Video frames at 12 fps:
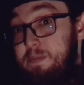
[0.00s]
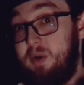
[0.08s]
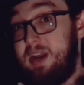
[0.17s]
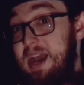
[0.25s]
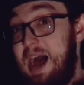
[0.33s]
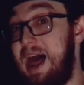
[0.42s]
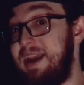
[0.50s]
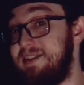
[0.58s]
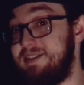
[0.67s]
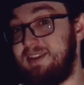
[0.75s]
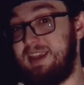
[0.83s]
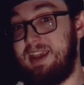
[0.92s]
pretty
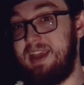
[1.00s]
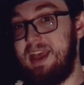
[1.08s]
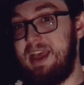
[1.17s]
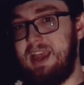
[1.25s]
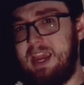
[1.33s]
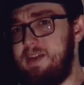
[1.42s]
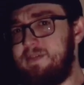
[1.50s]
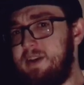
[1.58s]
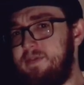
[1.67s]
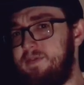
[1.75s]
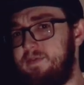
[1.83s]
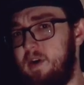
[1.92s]
honestly, even
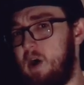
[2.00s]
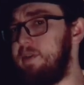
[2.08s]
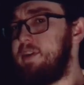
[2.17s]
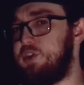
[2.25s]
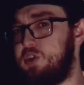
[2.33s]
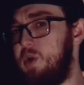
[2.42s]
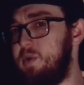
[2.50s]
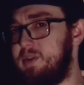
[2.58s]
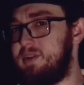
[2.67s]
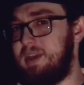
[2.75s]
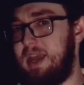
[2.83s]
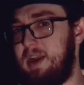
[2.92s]
if all the
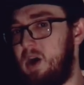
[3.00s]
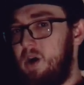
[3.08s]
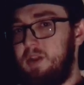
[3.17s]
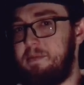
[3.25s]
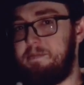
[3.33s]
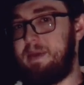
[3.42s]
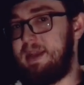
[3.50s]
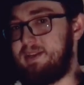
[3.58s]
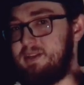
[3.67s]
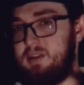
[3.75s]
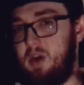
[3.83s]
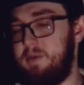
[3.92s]
jokes and all the
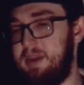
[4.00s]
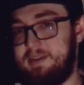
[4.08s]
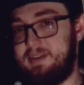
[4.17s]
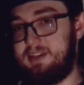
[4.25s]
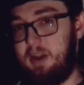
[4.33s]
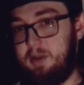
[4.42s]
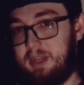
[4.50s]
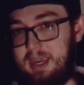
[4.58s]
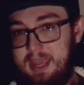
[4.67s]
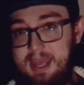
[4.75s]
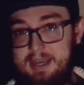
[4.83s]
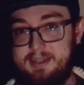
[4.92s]
bits don't necessarily
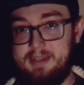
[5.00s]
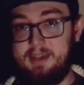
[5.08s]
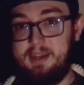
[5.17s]
hit.